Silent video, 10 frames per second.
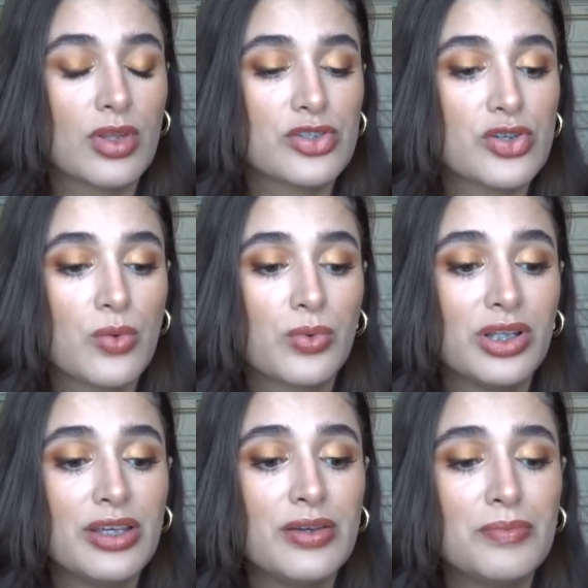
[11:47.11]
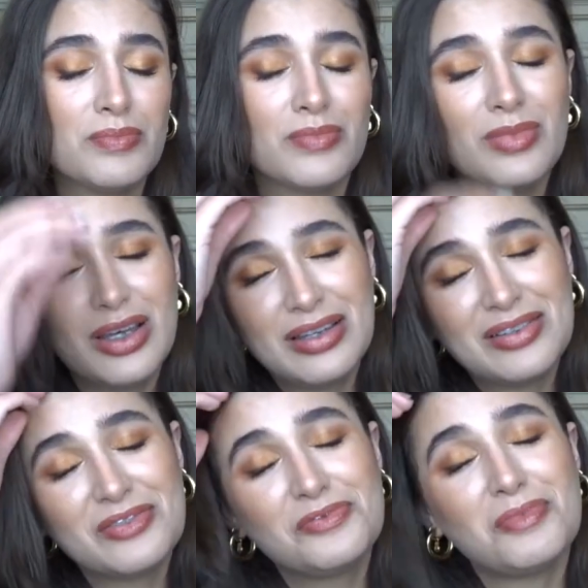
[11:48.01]
so really,
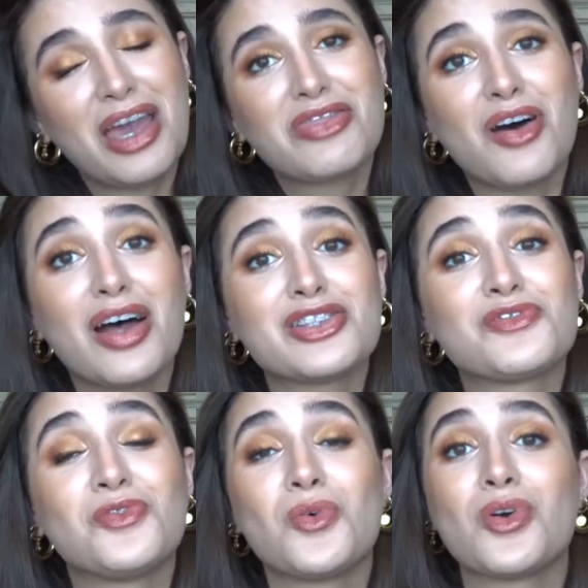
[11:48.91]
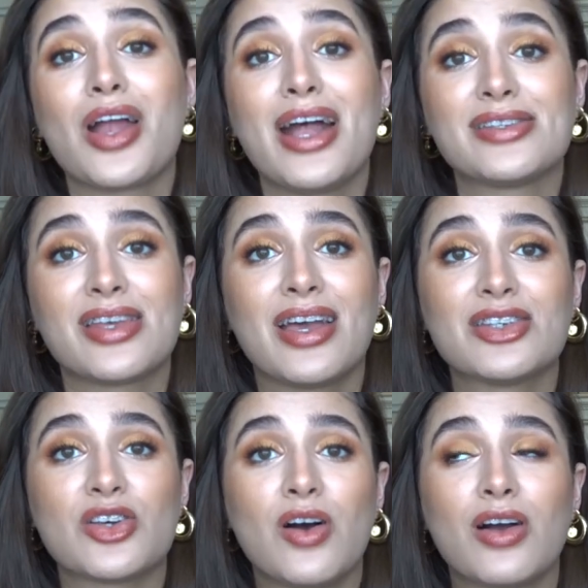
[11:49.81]
my thoughts for
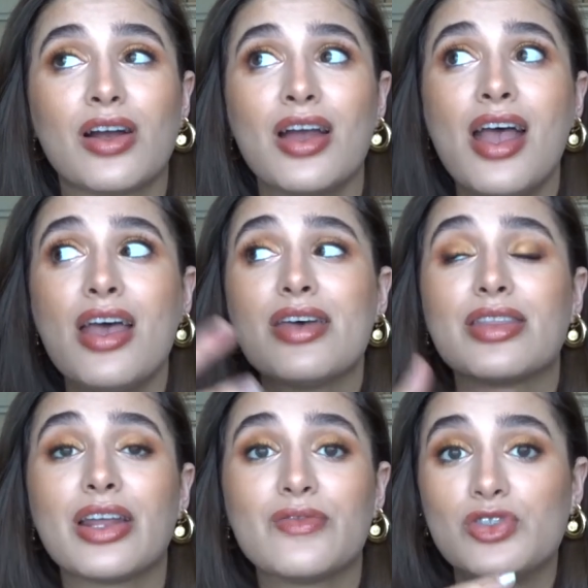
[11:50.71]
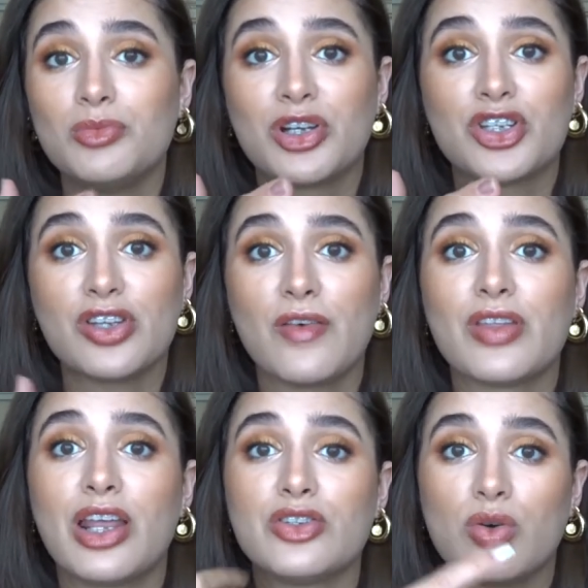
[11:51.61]
SAS are that I have too much stuff
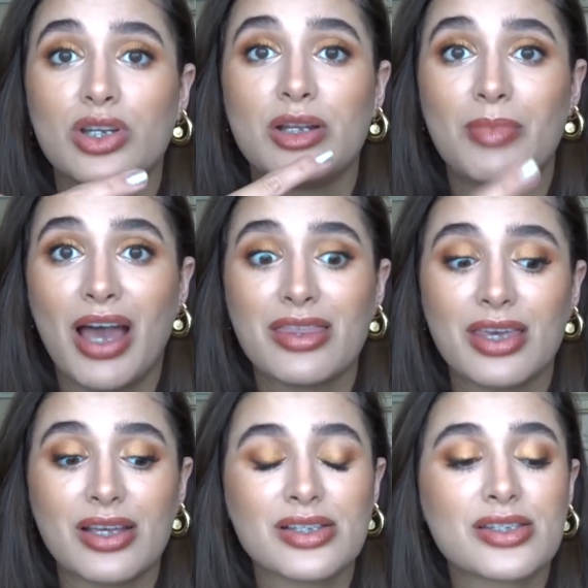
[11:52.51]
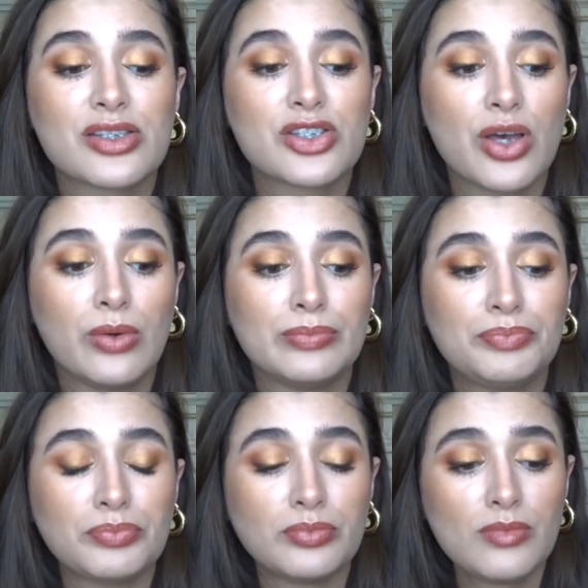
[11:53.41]
that I don't need to buy things. So
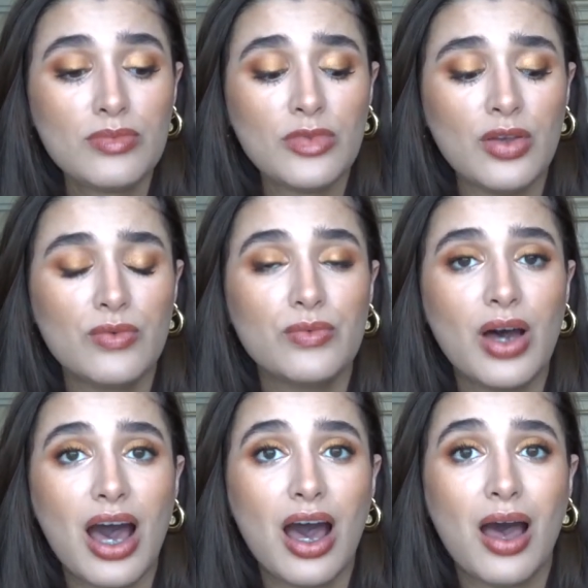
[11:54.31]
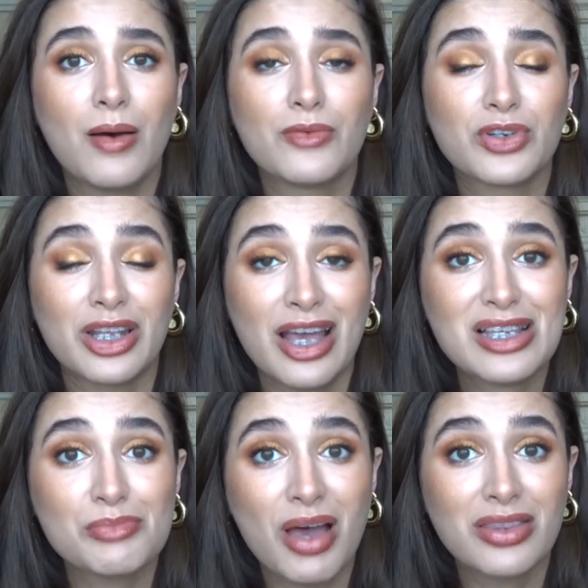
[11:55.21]
uh, for the
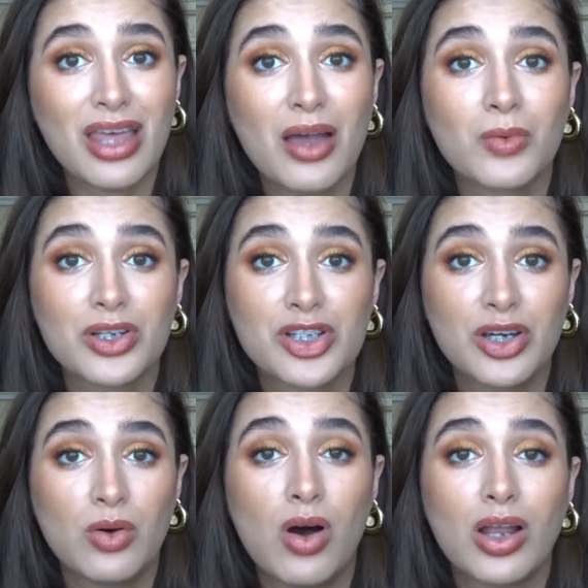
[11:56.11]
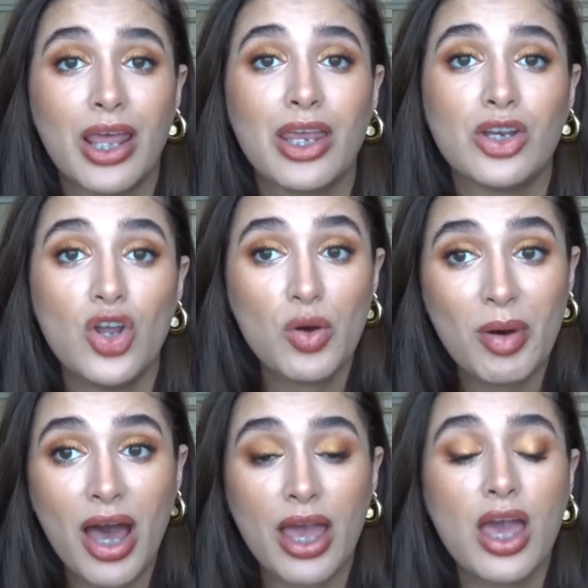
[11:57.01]
next month, I want to go on a no
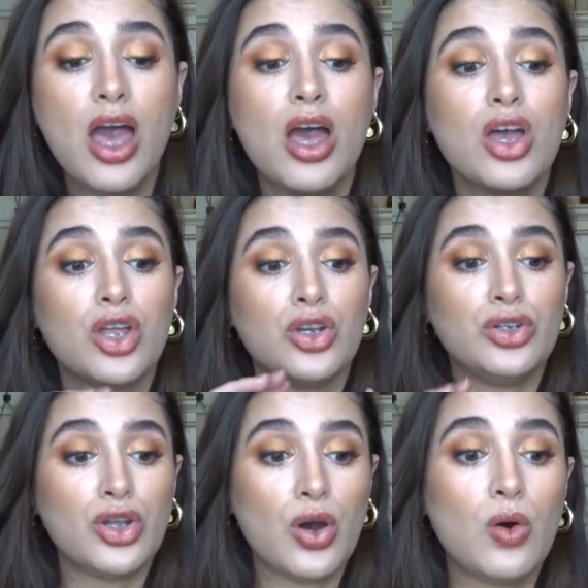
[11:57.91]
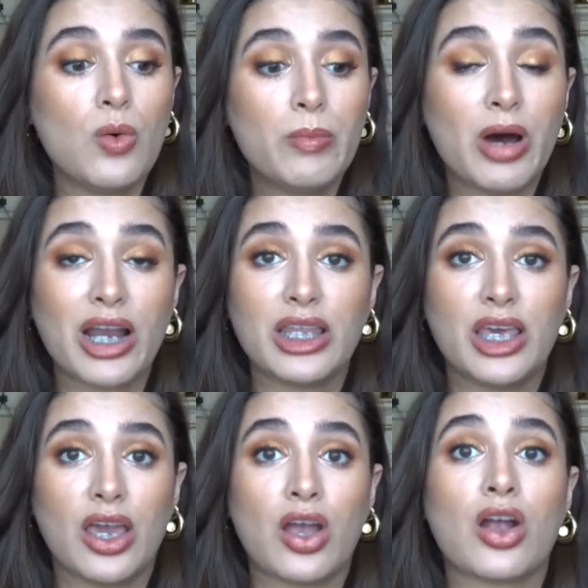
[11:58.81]
buy, no body
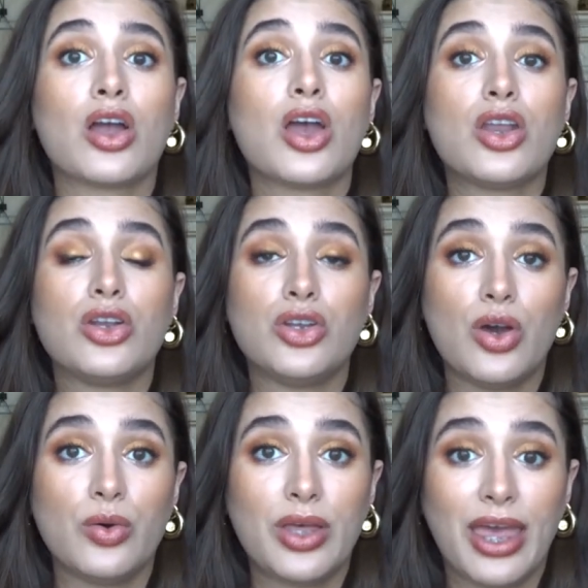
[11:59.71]
care, no